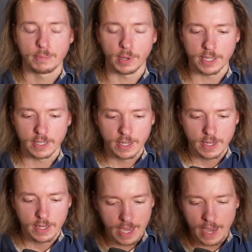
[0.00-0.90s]
But
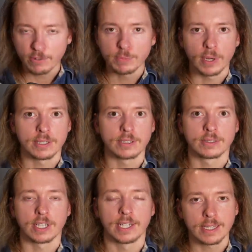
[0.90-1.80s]
everybody
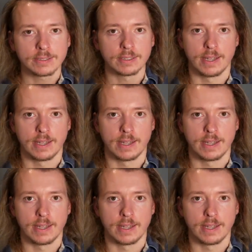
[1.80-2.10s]
is connected